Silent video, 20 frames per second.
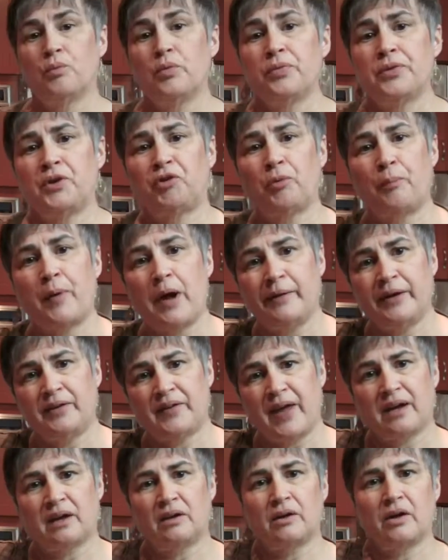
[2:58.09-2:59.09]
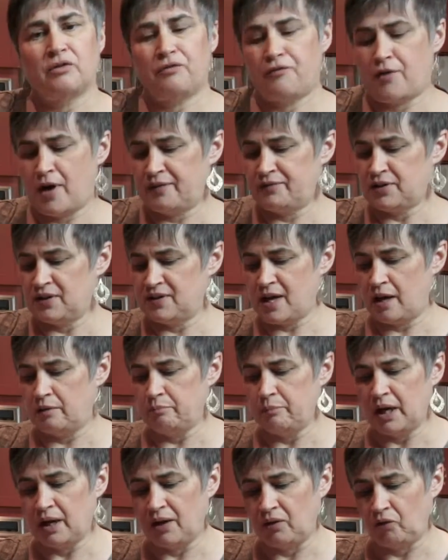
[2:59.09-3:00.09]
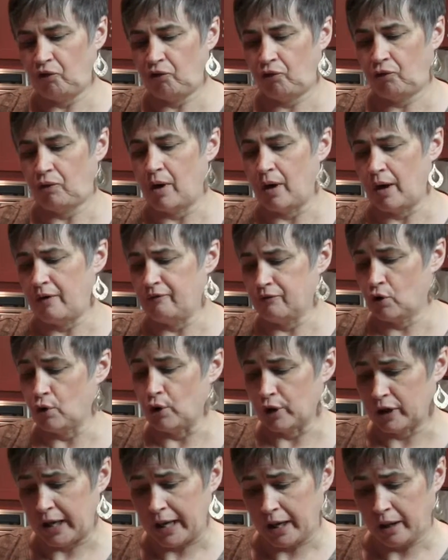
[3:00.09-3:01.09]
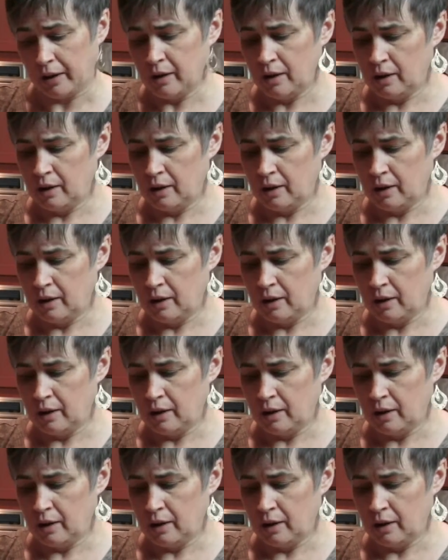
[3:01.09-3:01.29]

This will probably take another 5 to 10 minutes of cooking.